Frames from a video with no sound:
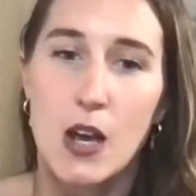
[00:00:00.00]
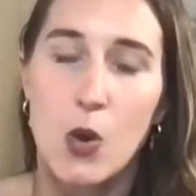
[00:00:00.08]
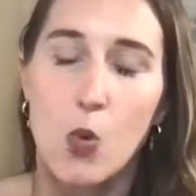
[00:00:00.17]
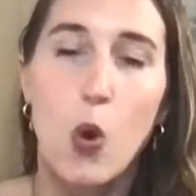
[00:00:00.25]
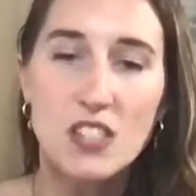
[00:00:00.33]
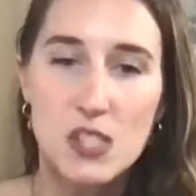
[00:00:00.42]

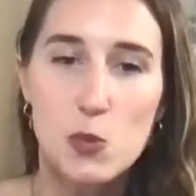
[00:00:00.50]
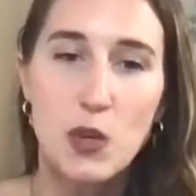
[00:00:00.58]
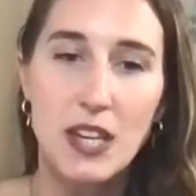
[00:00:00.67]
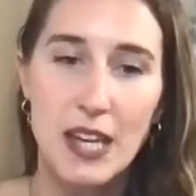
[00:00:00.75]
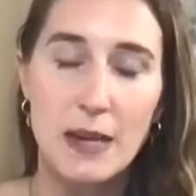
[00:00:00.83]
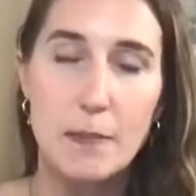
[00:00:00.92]
once
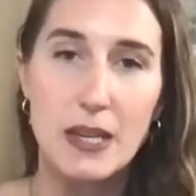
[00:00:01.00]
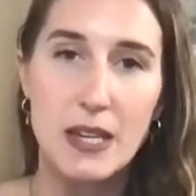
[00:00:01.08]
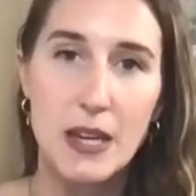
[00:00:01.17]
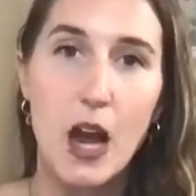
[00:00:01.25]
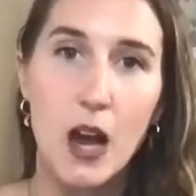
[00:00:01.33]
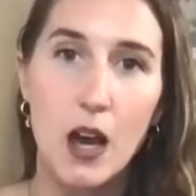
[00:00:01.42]
we can
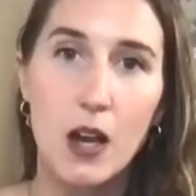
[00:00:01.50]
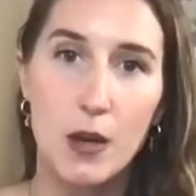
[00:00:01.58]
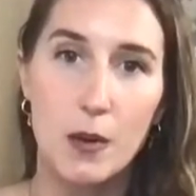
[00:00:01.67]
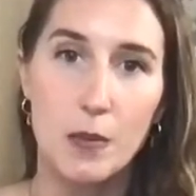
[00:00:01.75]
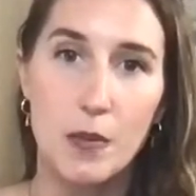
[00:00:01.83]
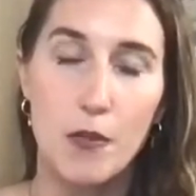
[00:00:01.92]

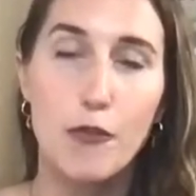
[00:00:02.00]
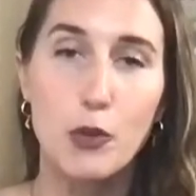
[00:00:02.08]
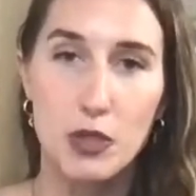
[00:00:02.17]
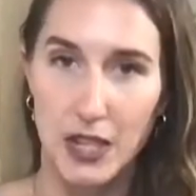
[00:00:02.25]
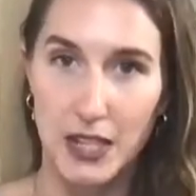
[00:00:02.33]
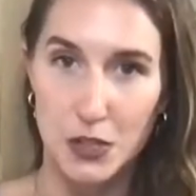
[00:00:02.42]
become
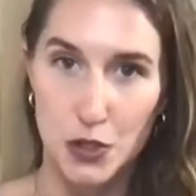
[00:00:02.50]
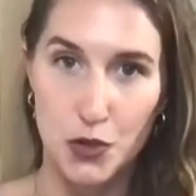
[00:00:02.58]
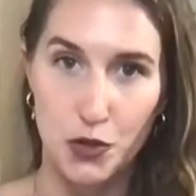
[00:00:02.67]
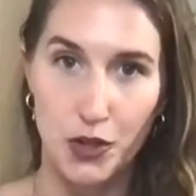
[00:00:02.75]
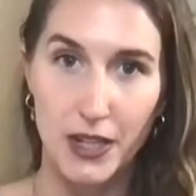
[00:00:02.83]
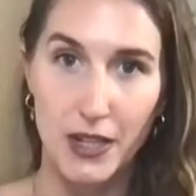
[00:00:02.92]
fully
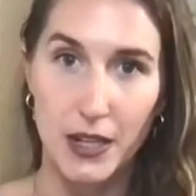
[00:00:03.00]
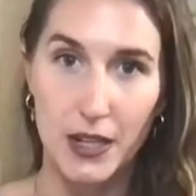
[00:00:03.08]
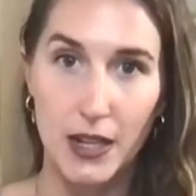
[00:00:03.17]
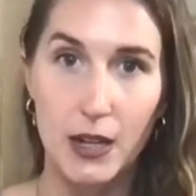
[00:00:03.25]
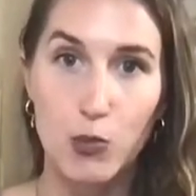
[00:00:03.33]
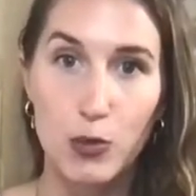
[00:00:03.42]
integrated,
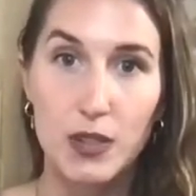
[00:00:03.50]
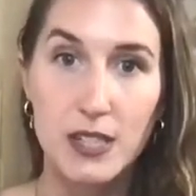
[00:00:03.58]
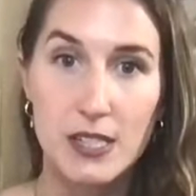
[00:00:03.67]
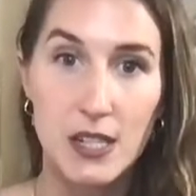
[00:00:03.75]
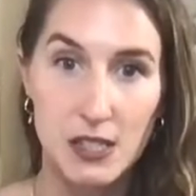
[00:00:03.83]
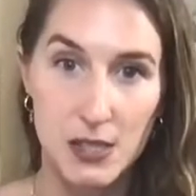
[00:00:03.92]
it
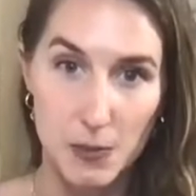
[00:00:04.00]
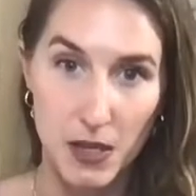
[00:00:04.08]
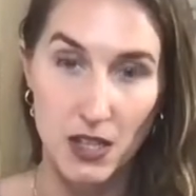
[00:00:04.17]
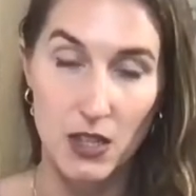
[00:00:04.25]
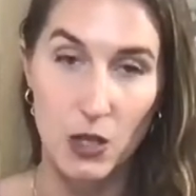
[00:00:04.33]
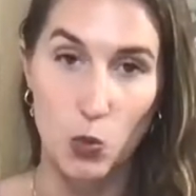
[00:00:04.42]
really does
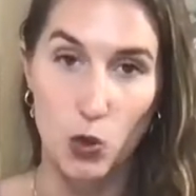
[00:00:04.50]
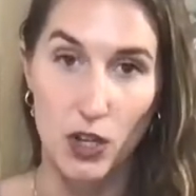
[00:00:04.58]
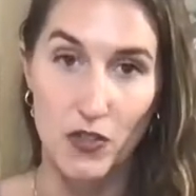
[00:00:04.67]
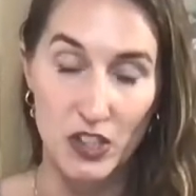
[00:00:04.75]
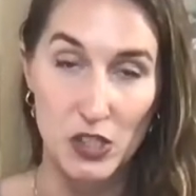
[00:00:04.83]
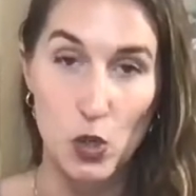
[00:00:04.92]
mean that we're
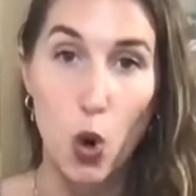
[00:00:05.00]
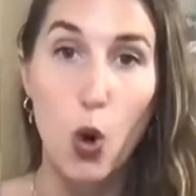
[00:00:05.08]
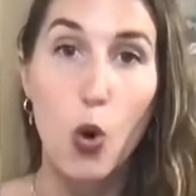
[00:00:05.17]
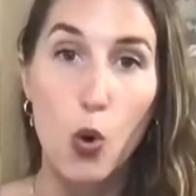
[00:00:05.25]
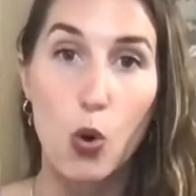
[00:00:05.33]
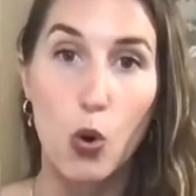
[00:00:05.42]
in this
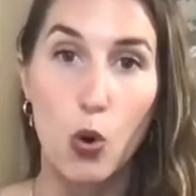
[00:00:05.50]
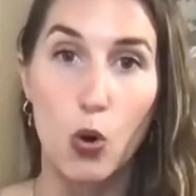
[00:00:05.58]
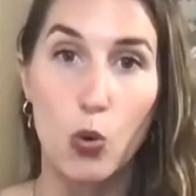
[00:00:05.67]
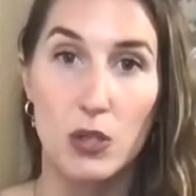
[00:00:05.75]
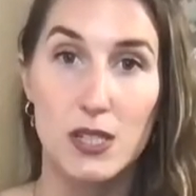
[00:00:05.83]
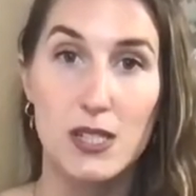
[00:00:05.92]

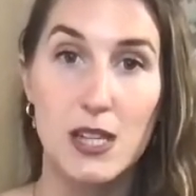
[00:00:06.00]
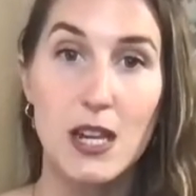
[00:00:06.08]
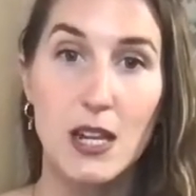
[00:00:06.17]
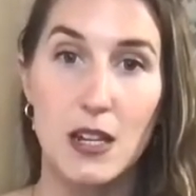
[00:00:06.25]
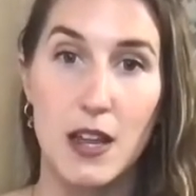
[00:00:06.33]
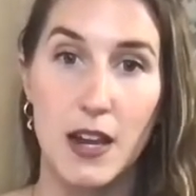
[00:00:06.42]
whole, we're
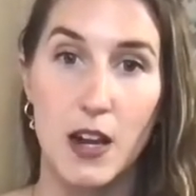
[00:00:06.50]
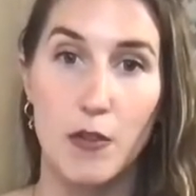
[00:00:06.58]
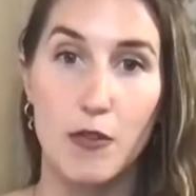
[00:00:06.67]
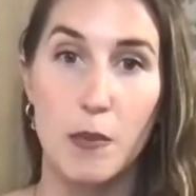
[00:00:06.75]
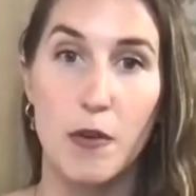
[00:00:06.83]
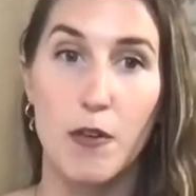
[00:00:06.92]
sitting there
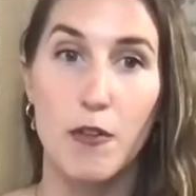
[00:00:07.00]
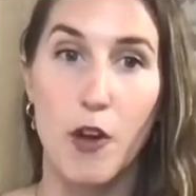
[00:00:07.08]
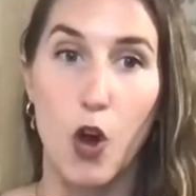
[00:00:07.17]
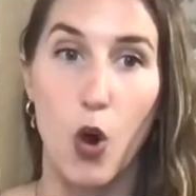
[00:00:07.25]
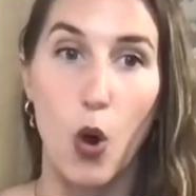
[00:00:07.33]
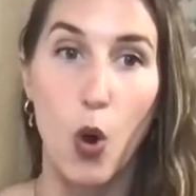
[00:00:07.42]
from a
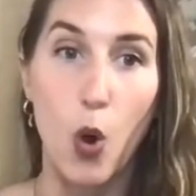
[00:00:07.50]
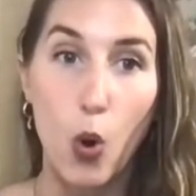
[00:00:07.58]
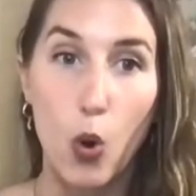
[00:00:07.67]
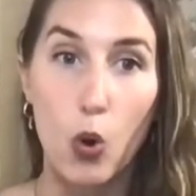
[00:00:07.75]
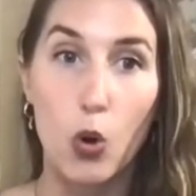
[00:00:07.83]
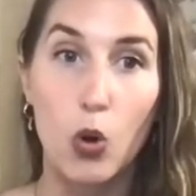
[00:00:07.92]

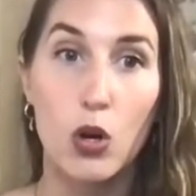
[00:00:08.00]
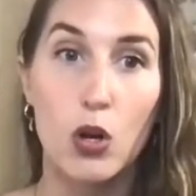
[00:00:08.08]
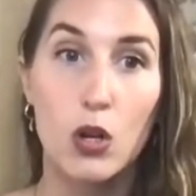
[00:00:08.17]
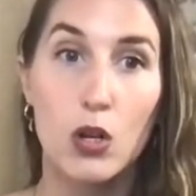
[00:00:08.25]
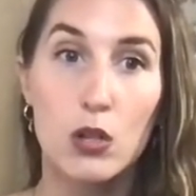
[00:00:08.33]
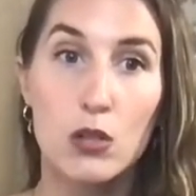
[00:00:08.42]
whole
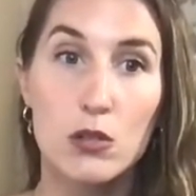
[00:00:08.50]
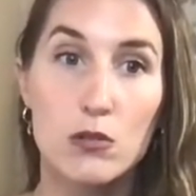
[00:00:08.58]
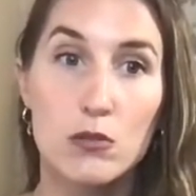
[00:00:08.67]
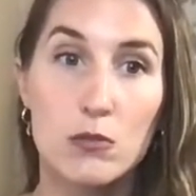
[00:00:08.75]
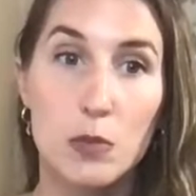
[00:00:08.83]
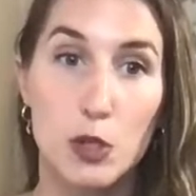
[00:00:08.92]

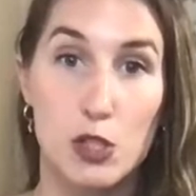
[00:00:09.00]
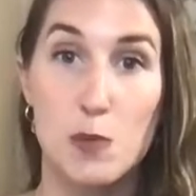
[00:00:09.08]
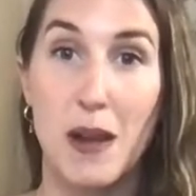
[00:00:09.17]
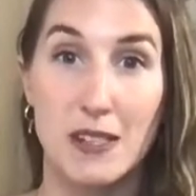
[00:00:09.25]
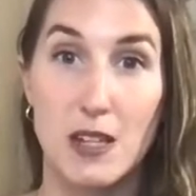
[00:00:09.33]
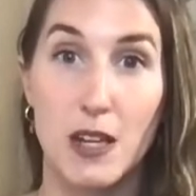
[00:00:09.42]

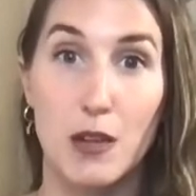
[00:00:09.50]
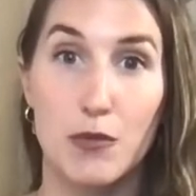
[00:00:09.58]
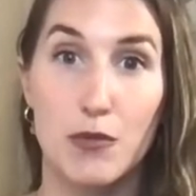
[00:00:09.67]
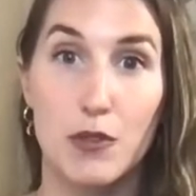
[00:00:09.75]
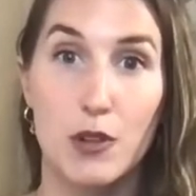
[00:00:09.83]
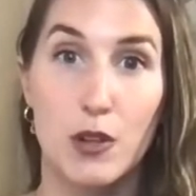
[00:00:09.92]
perspective,